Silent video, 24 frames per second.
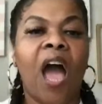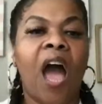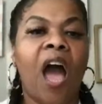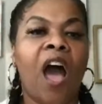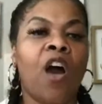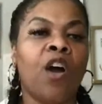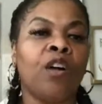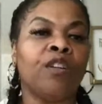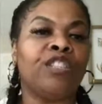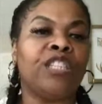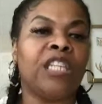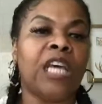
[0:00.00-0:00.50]

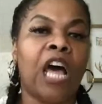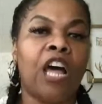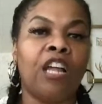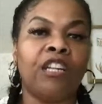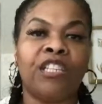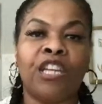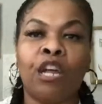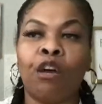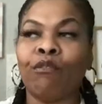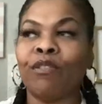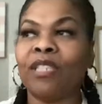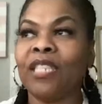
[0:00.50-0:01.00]
Oh,
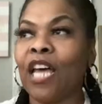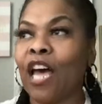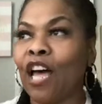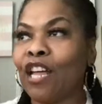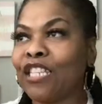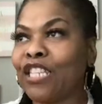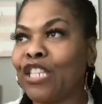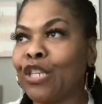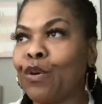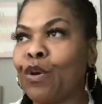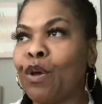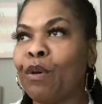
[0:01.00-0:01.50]
don't
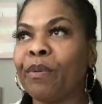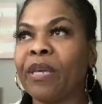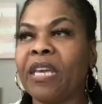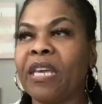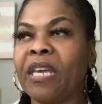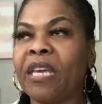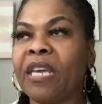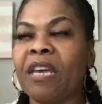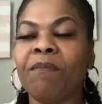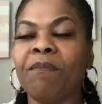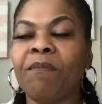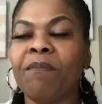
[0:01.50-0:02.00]
talk to him.
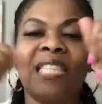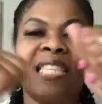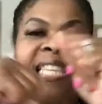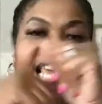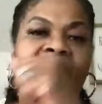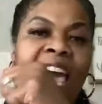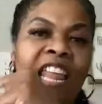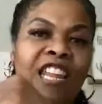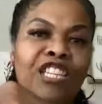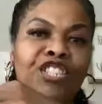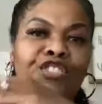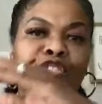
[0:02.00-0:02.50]
Give him the
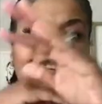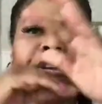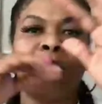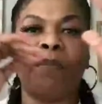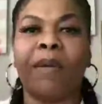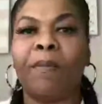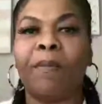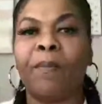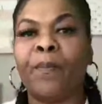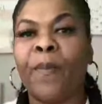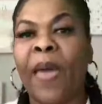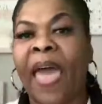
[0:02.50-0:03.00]
silent treatment.
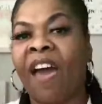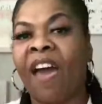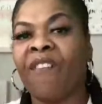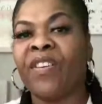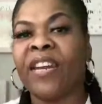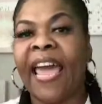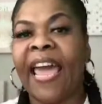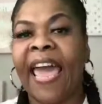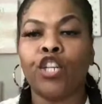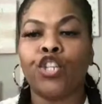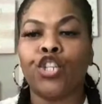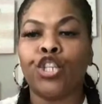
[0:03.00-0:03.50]
Have an
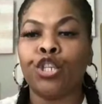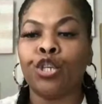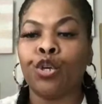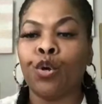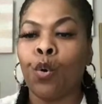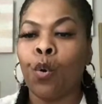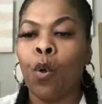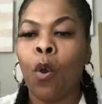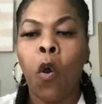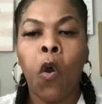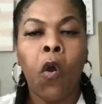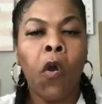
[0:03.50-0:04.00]
attitude.